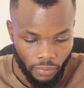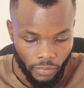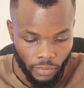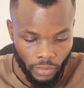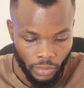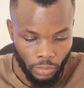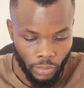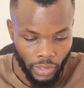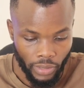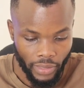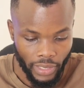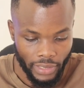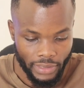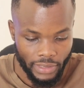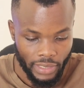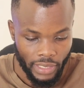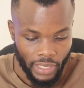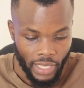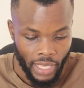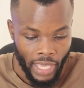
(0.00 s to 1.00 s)
Look at that.
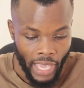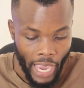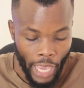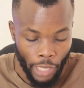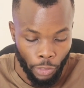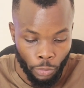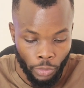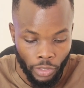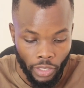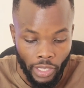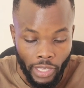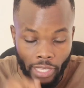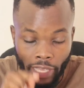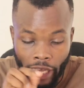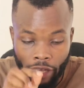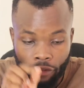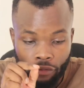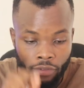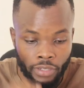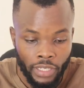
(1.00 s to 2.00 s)
And
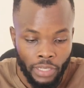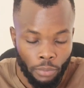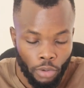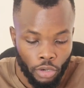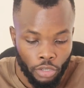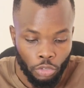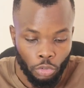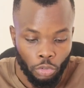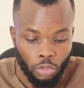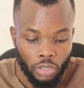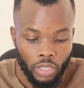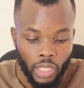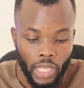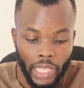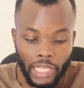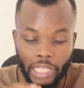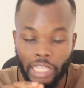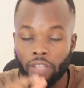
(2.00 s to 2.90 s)
every module